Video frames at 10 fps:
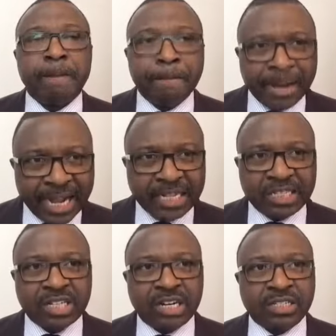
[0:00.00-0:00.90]
by the
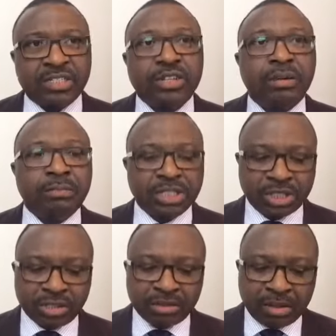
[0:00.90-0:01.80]
Charities
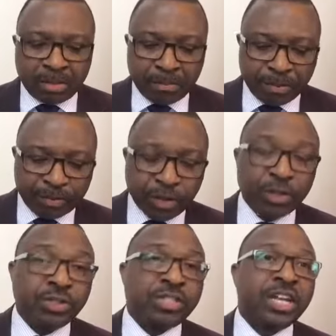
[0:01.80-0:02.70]
Commission before
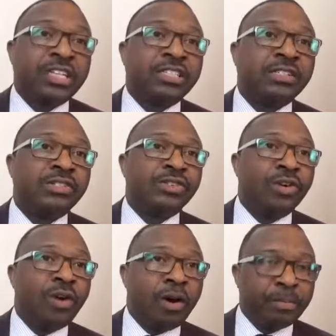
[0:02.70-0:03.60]
you start to
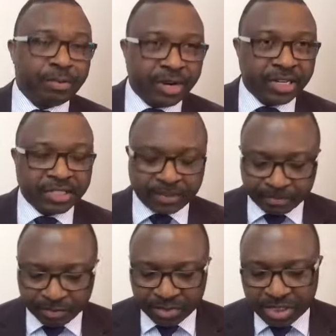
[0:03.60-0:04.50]
operate.
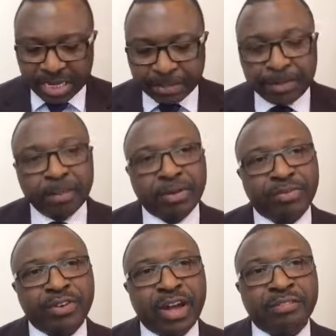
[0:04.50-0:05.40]
Step number
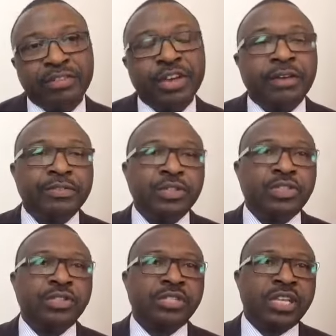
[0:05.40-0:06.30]
5, you have to
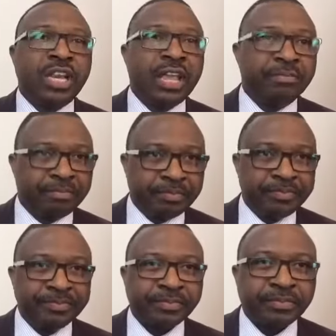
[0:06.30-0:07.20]
choose a name.
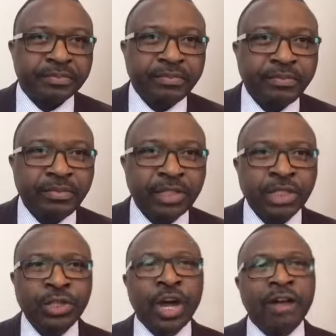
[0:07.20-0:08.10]

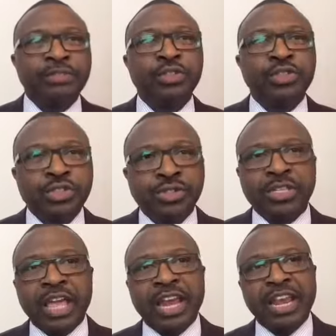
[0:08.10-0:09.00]
You have to choose
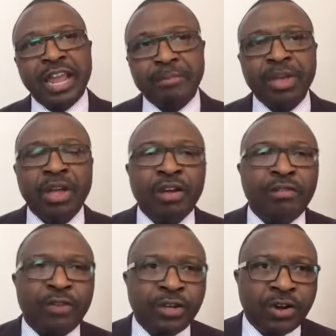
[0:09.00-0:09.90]
a name
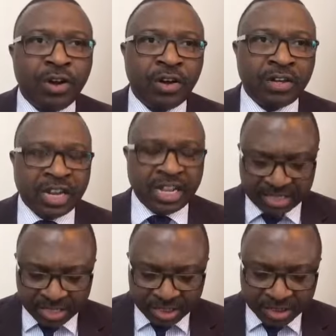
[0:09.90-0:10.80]
for your
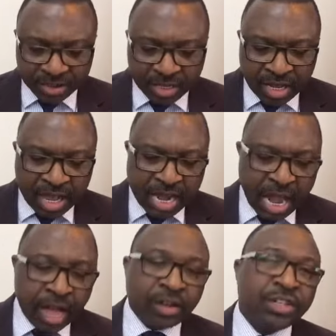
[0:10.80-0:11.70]
organization.
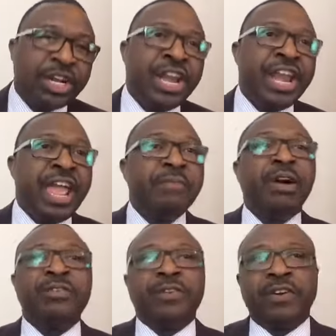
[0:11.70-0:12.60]
Now, the name of your